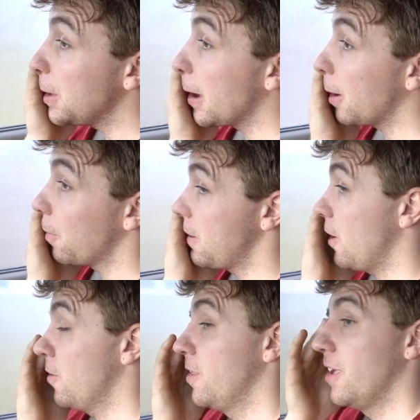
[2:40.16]
Yeah.
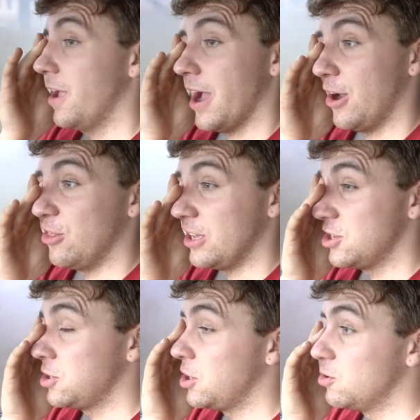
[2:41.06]
Well, I don't
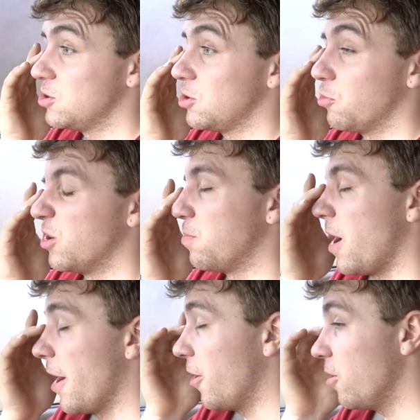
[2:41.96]
think she used the word
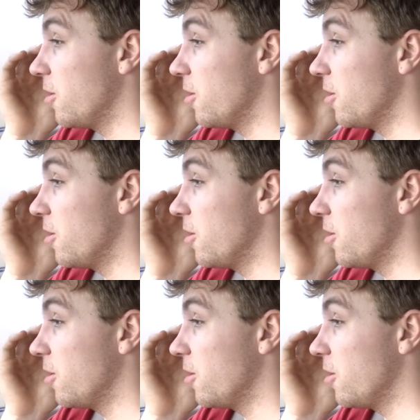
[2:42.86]
pile.